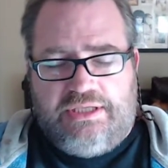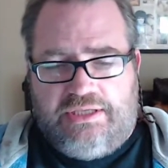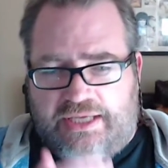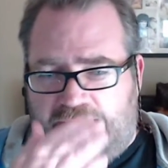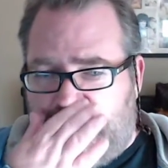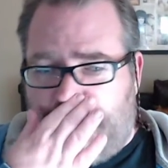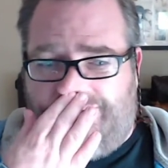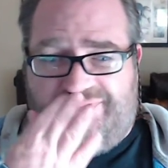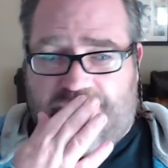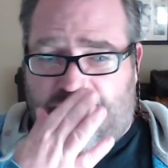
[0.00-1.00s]
they've
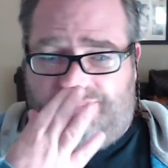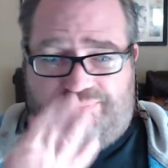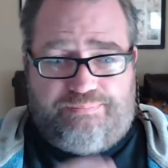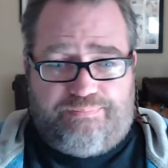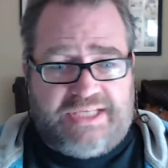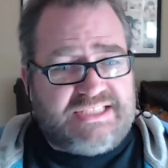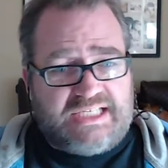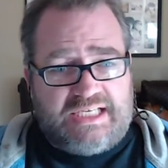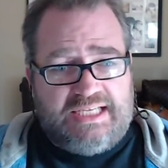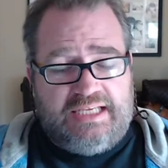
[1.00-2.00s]

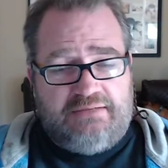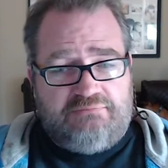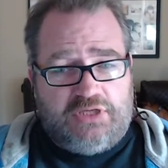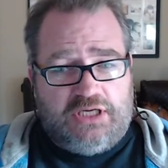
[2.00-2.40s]
basically